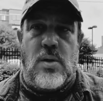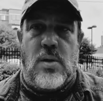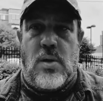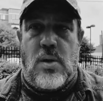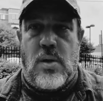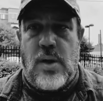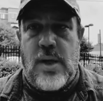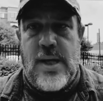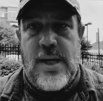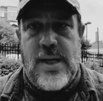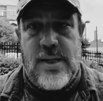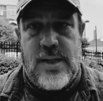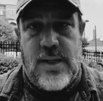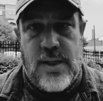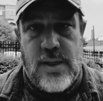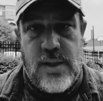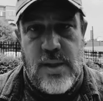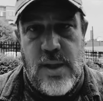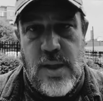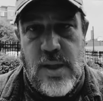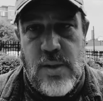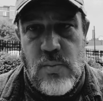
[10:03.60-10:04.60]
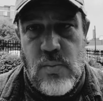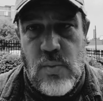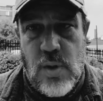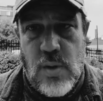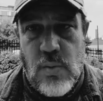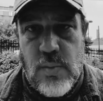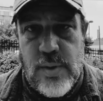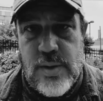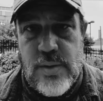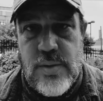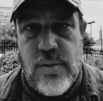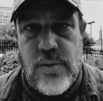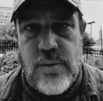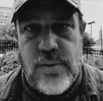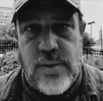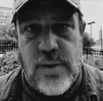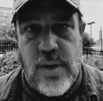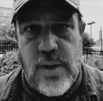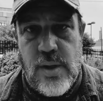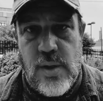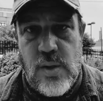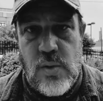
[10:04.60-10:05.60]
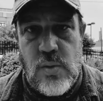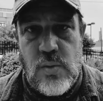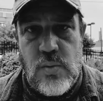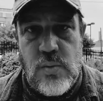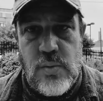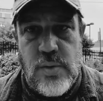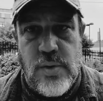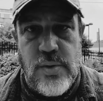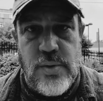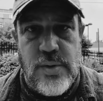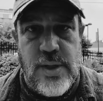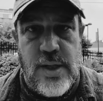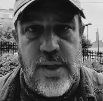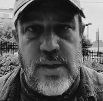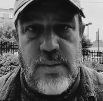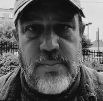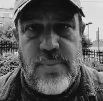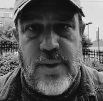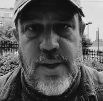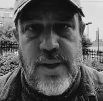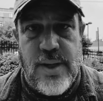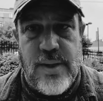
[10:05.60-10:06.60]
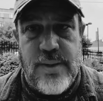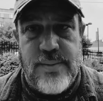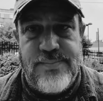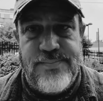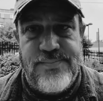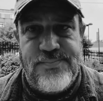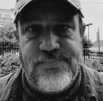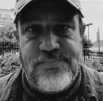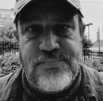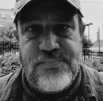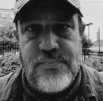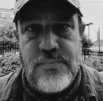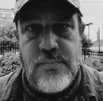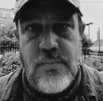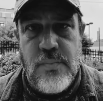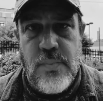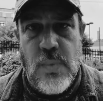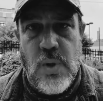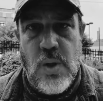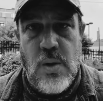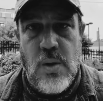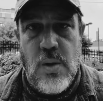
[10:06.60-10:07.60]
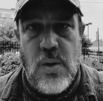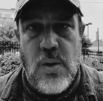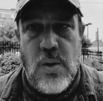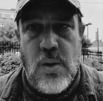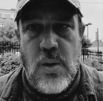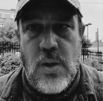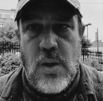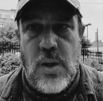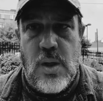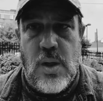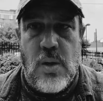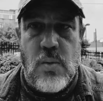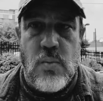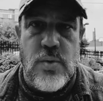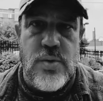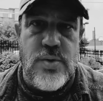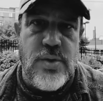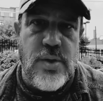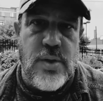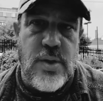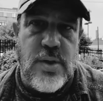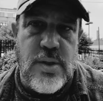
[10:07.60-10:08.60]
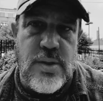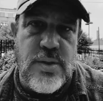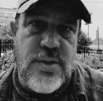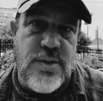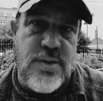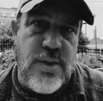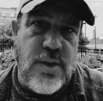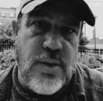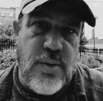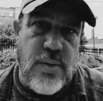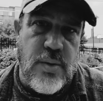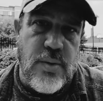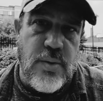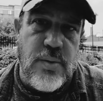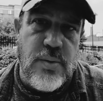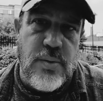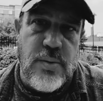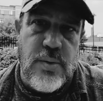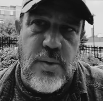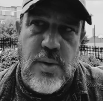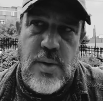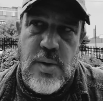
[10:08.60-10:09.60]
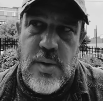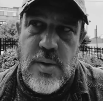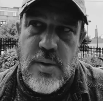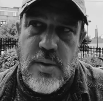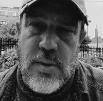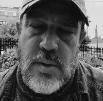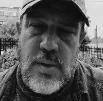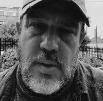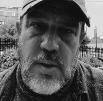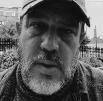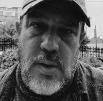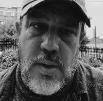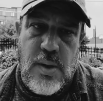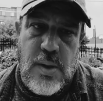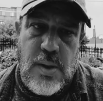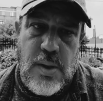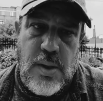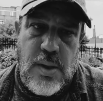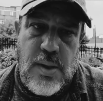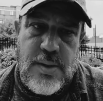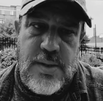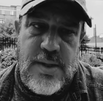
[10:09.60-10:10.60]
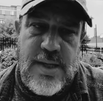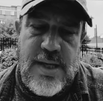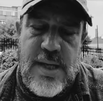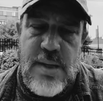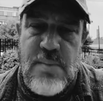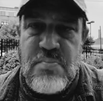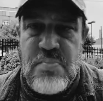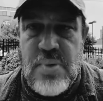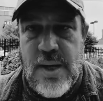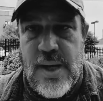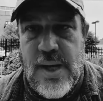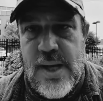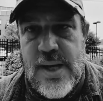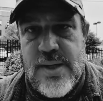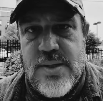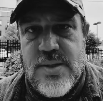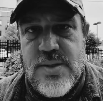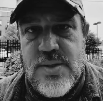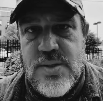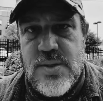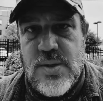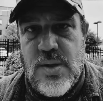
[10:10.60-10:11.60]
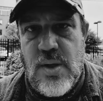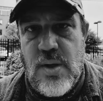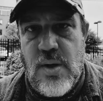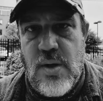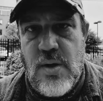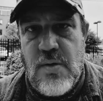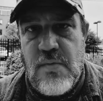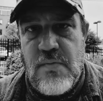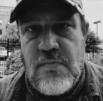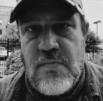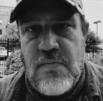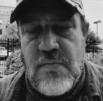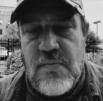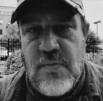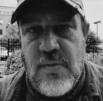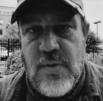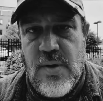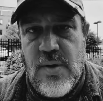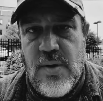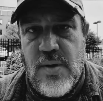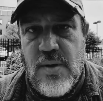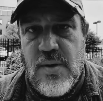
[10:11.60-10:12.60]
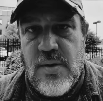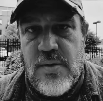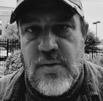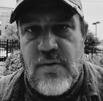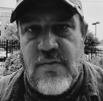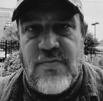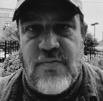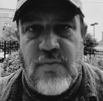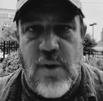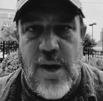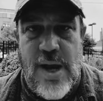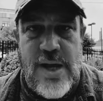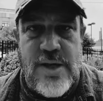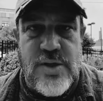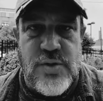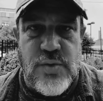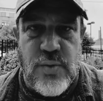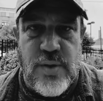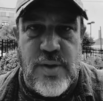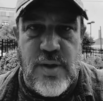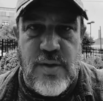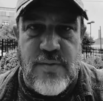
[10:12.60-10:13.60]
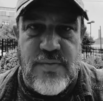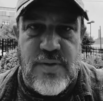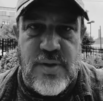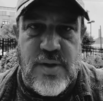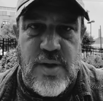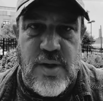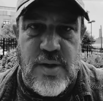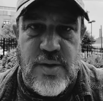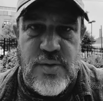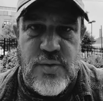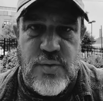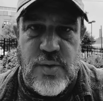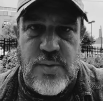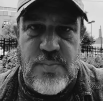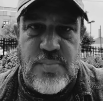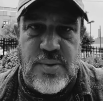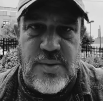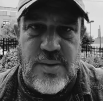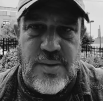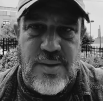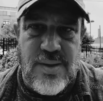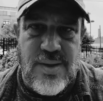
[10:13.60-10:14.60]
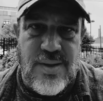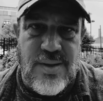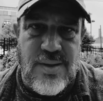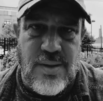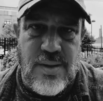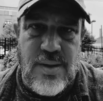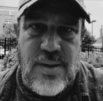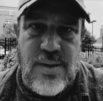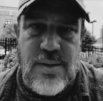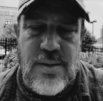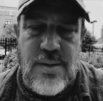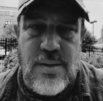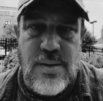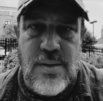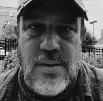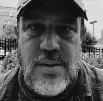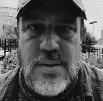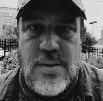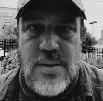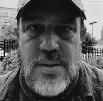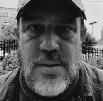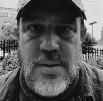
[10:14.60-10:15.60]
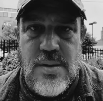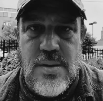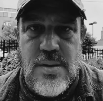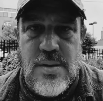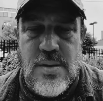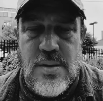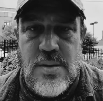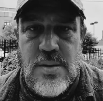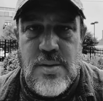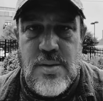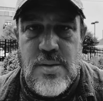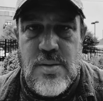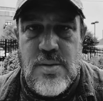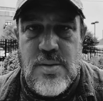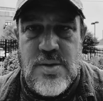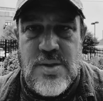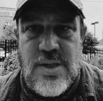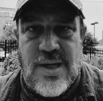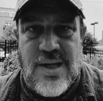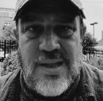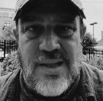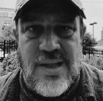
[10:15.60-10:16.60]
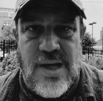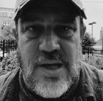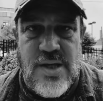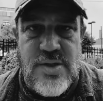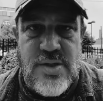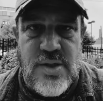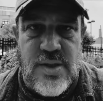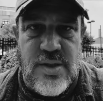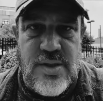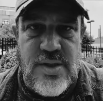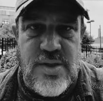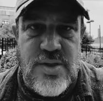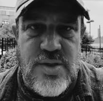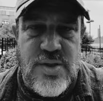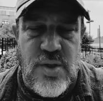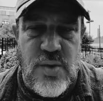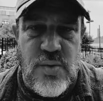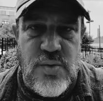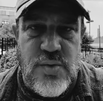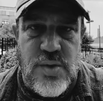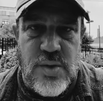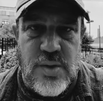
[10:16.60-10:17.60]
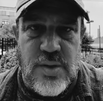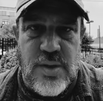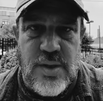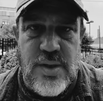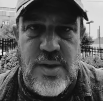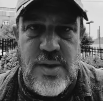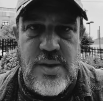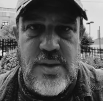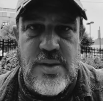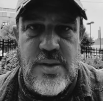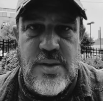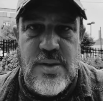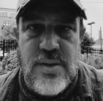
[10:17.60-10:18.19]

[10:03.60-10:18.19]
are heading and where we could go, good and bad. And I want you to consider the impacts of the fracturing of the country politically, psychologically, socially,